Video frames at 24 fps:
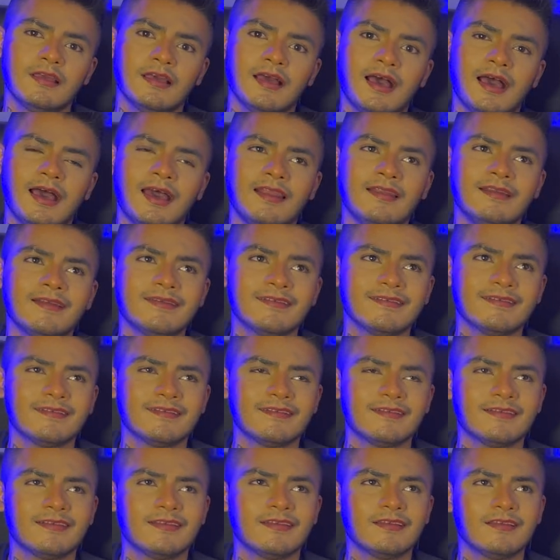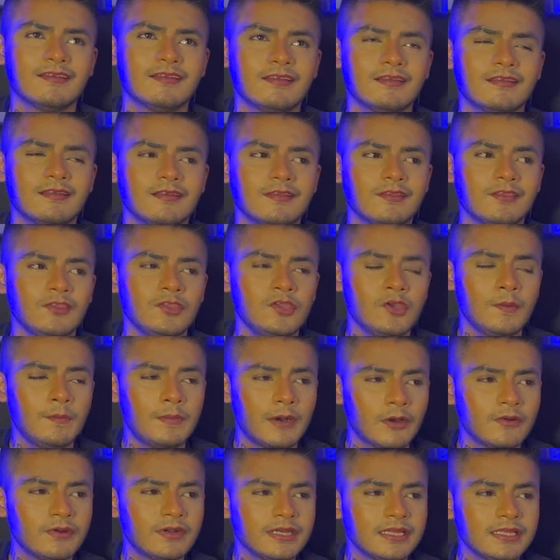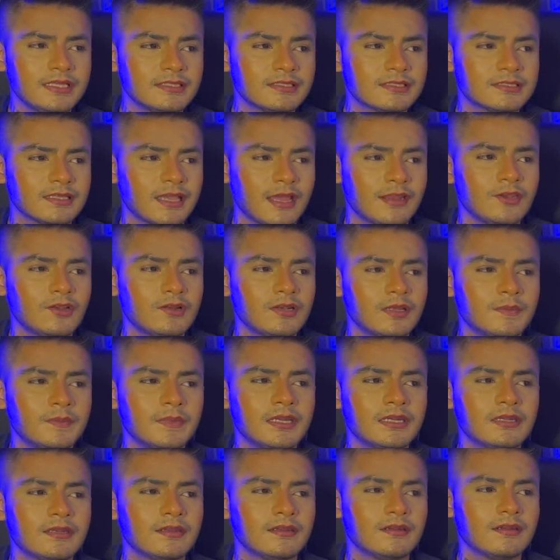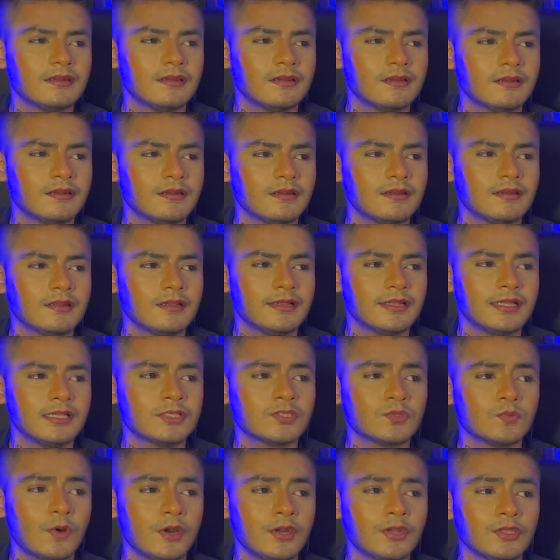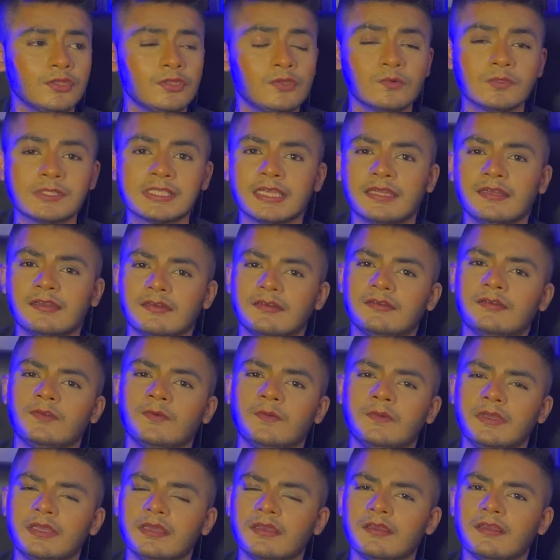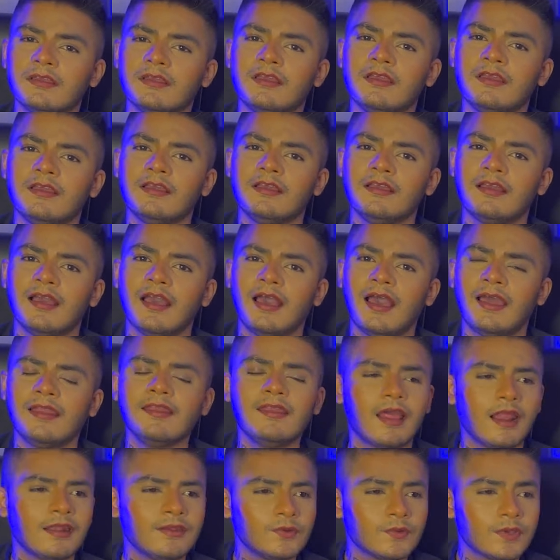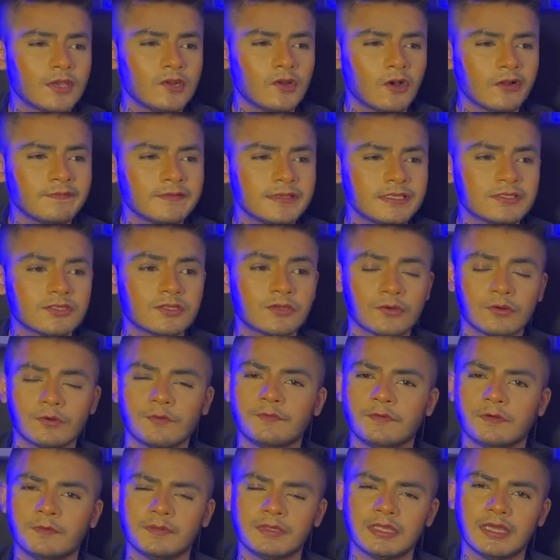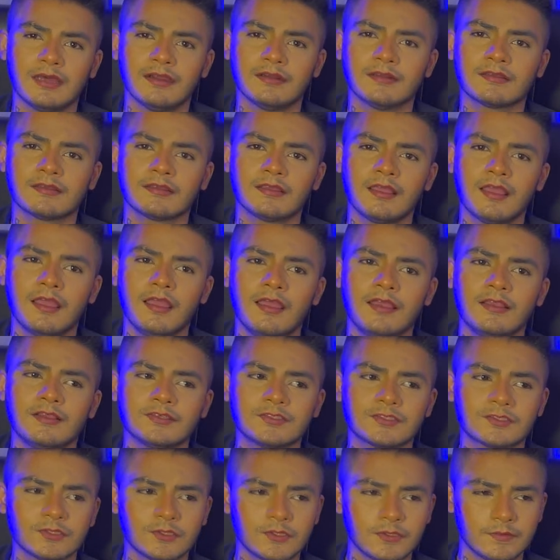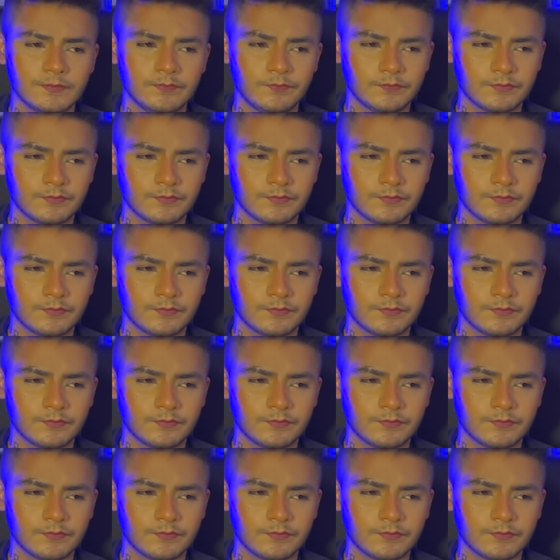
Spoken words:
And your boundaries and your limit is what you set it to be. And you can always grow from that. So